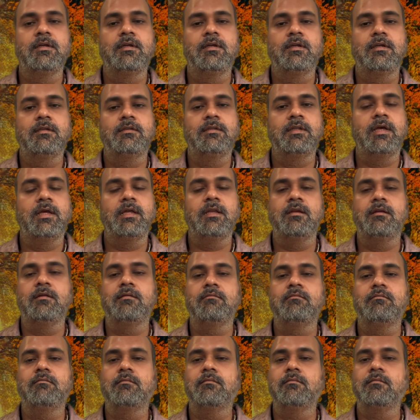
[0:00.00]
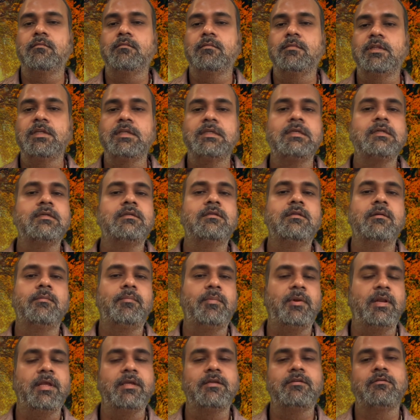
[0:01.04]
then this is the
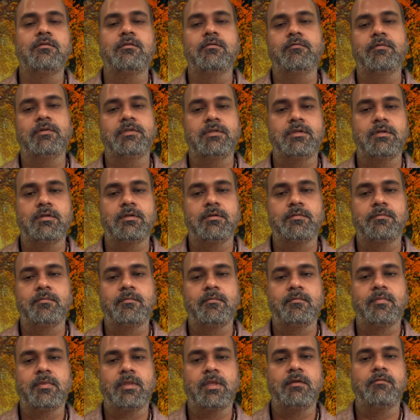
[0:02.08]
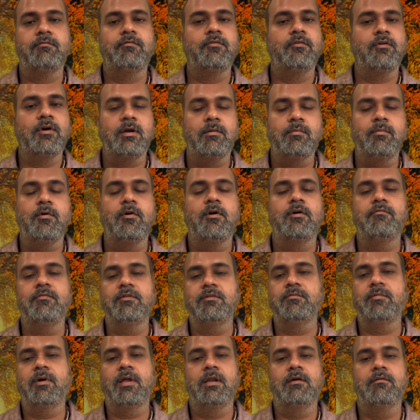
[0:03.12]
place to visit. If you are born with
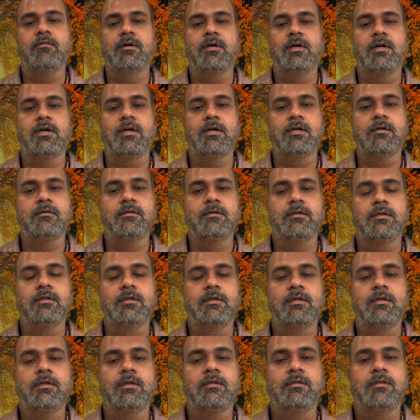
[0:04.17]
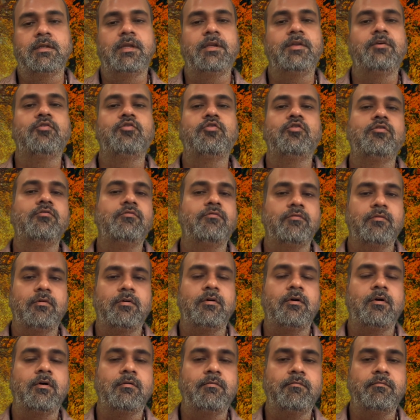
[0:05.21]
Balava Karana, then you should
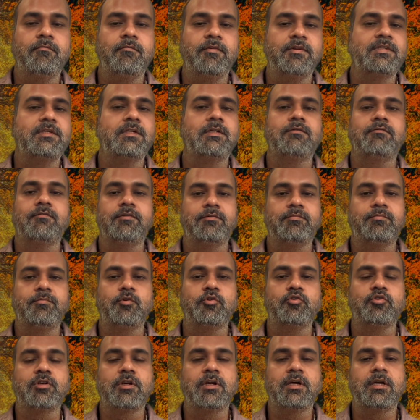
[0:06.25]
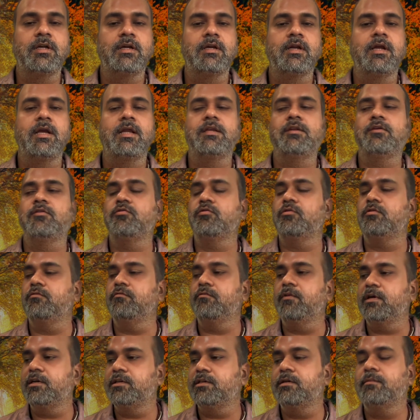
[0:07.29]
visit with Pushkar and you should
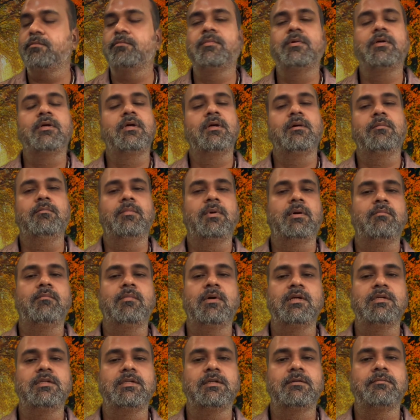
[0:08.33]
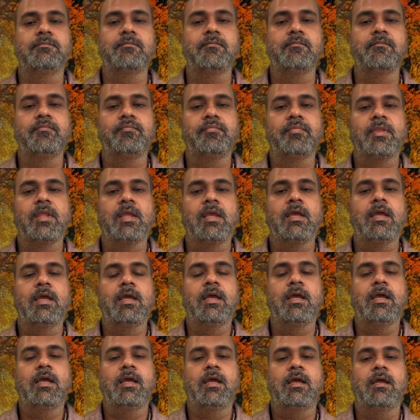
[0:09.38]
worship Brahmaji
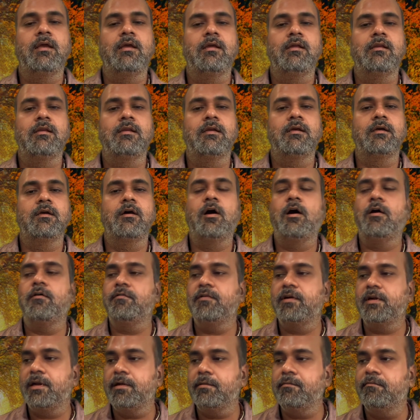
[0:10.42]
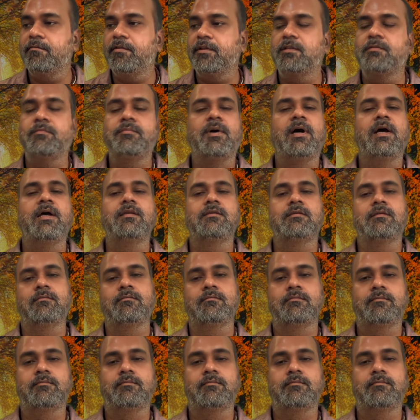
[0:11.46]
and offer him with payasam.